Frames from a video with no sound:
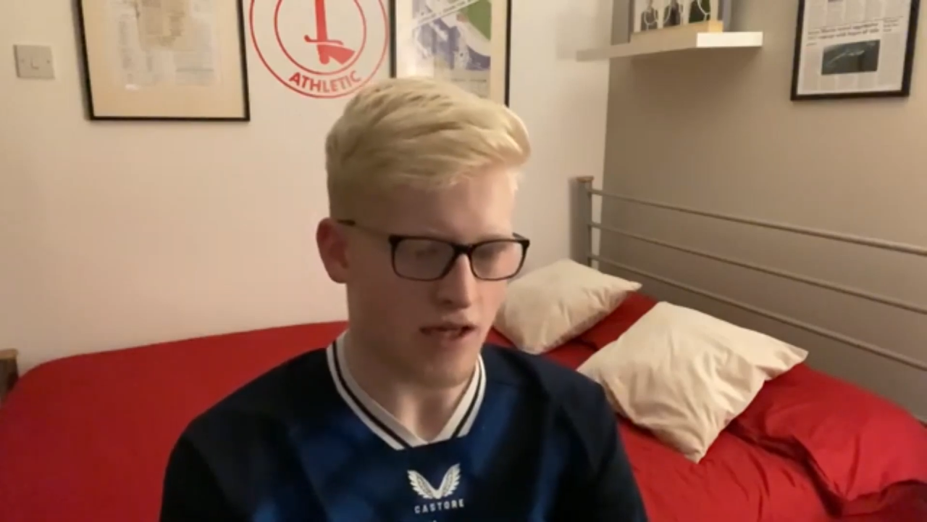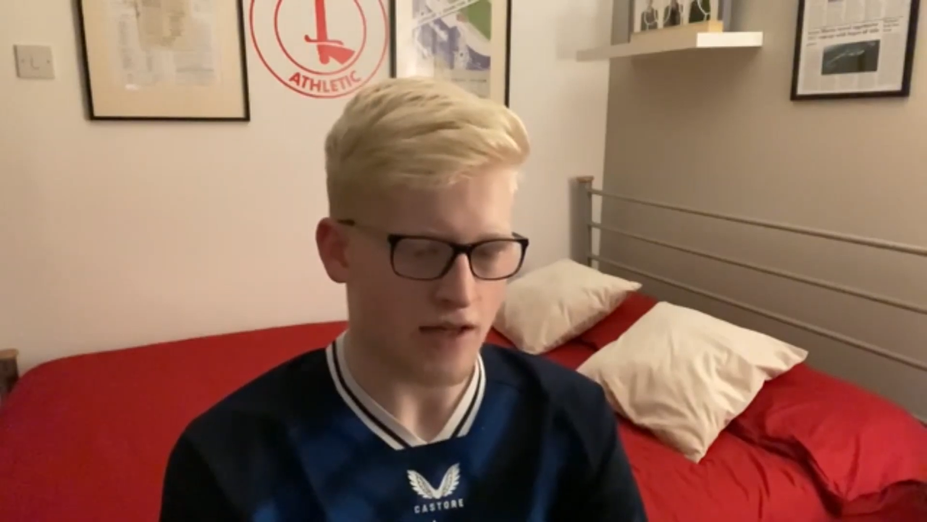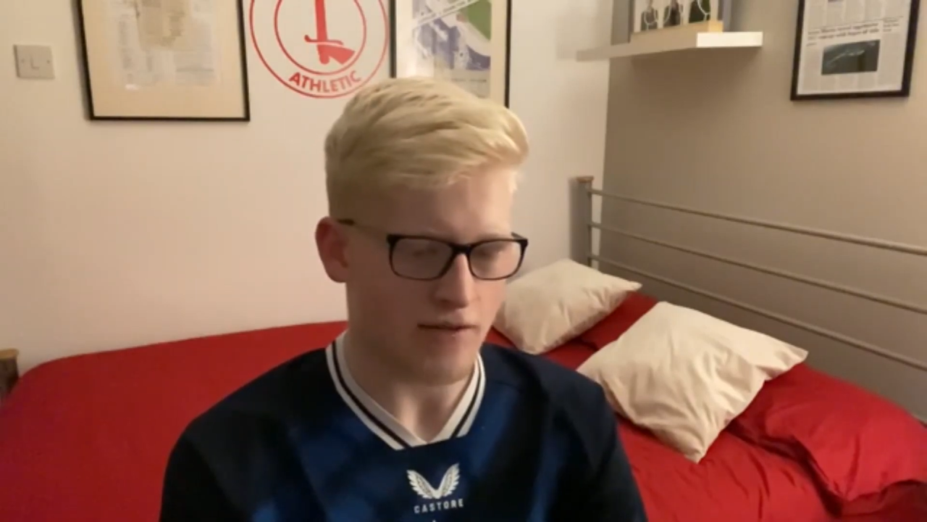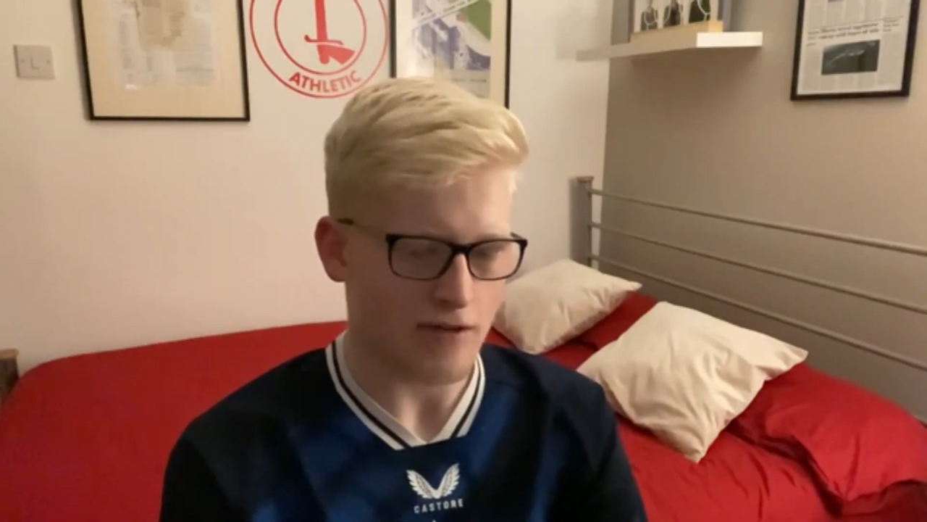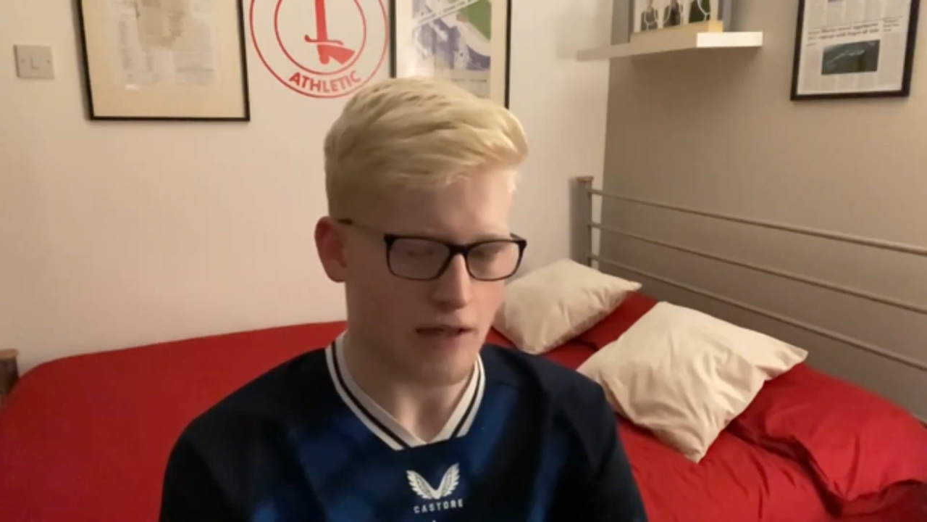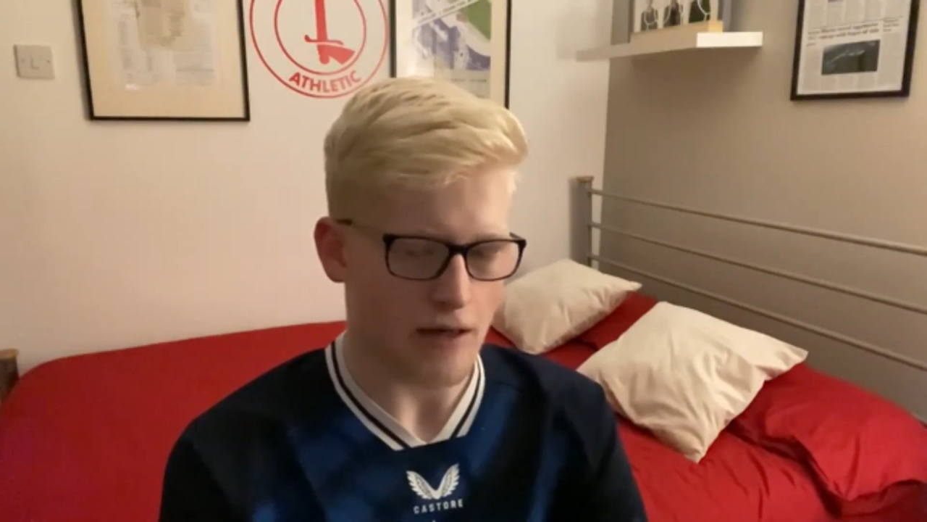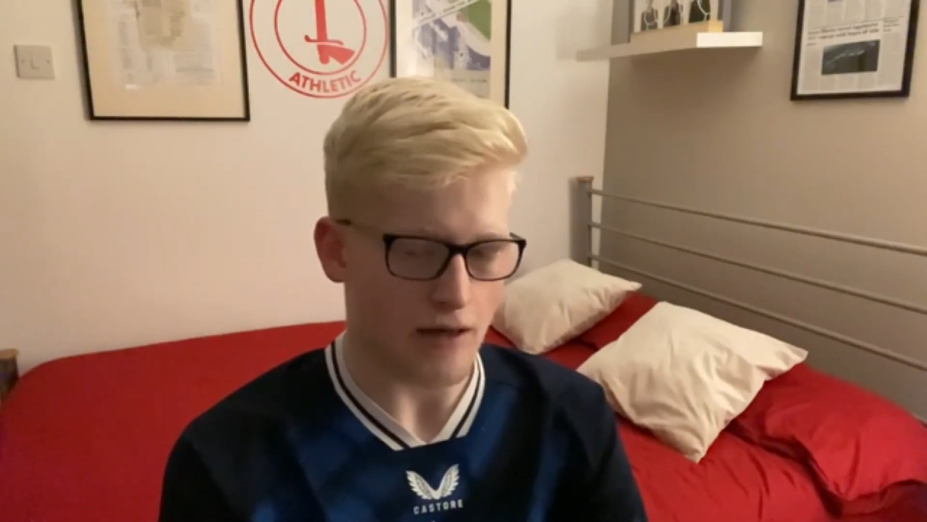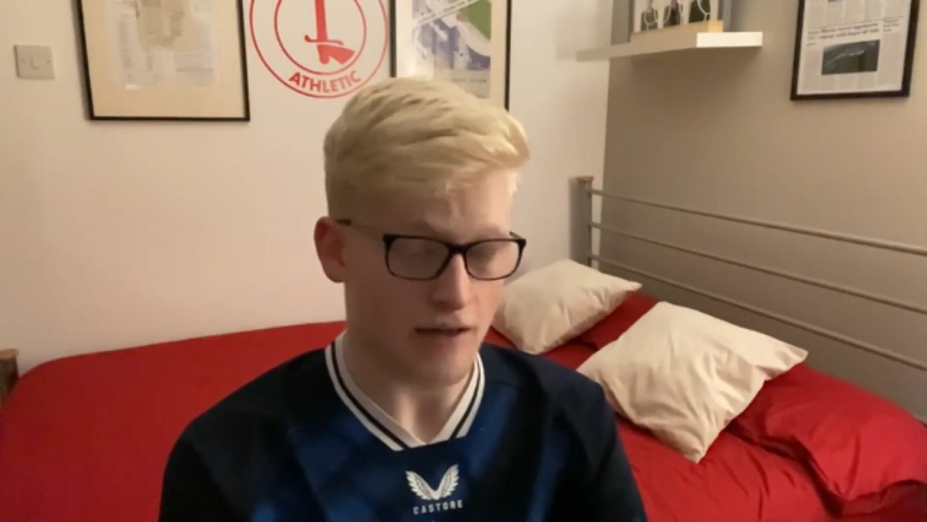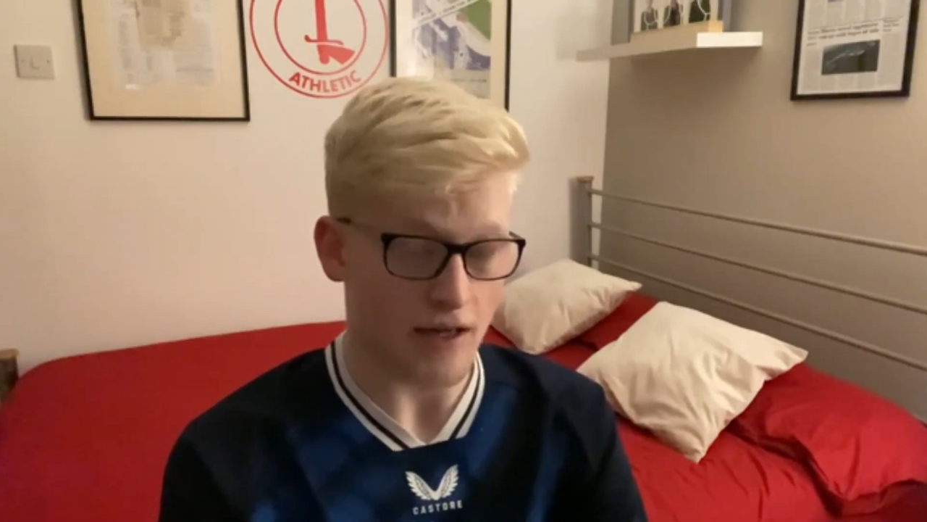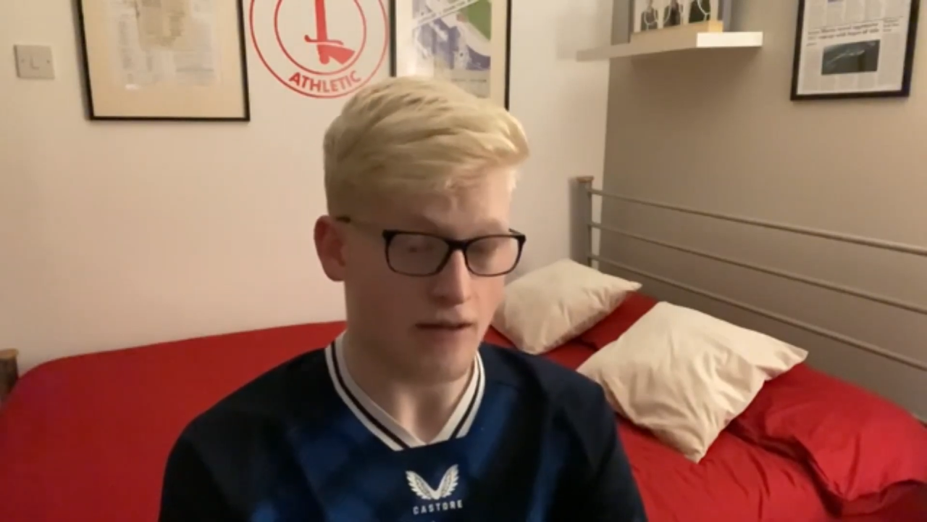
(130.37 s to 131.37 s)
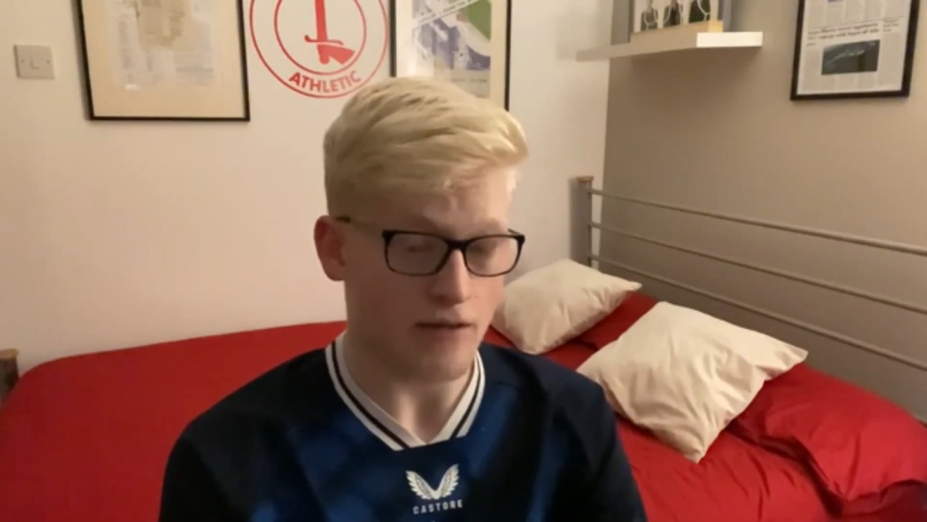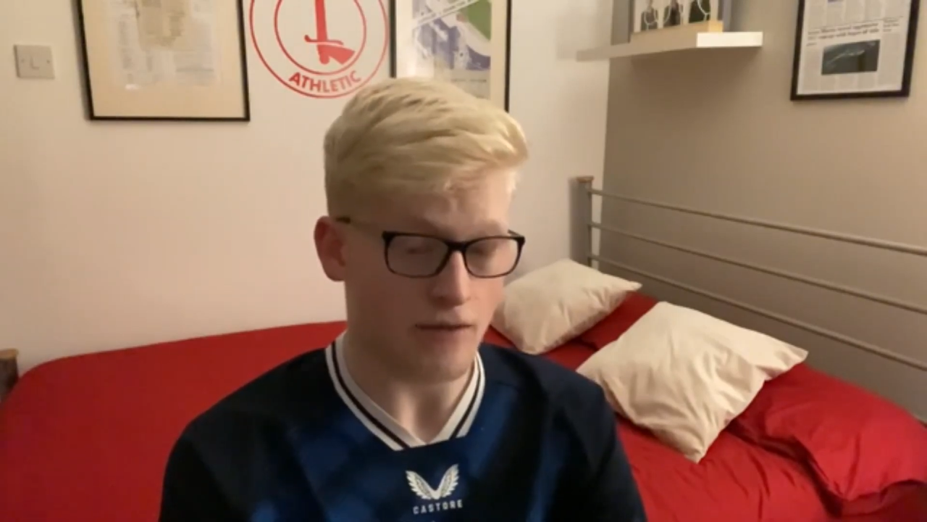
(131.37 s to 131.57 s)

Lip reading: it again.